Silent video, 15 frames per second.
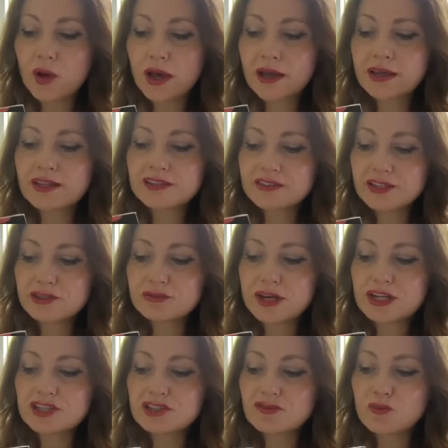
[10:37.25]
a
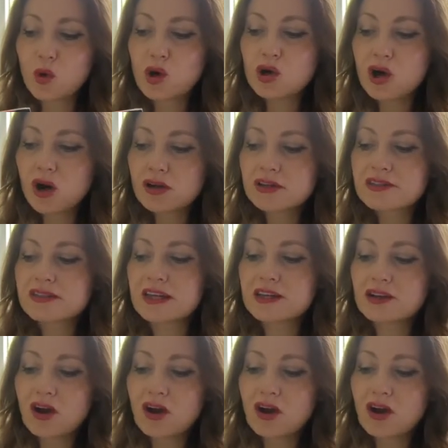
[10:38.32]
consideration of what gardens and